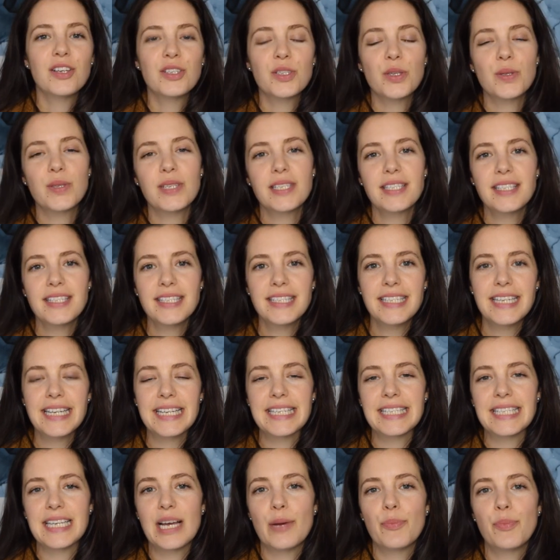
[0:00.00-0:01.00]
So this is an
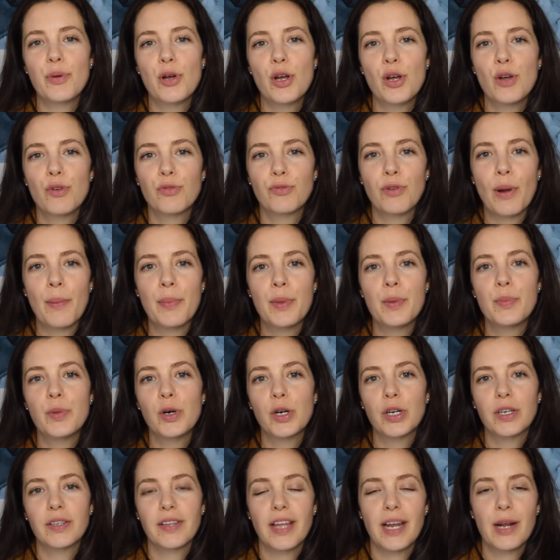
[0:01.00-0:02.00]
example from the
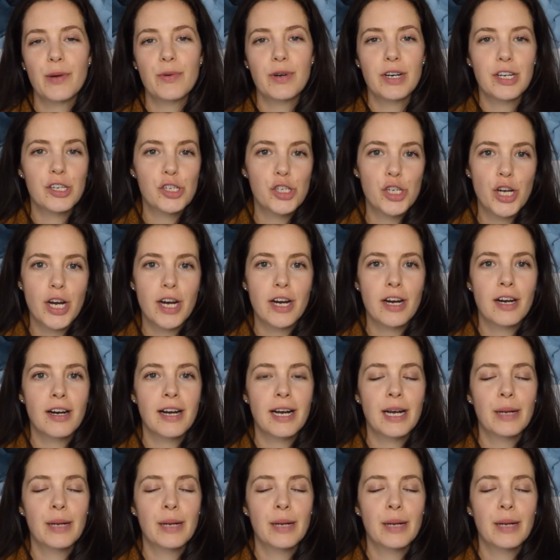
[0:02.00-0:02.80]
book that I want to share,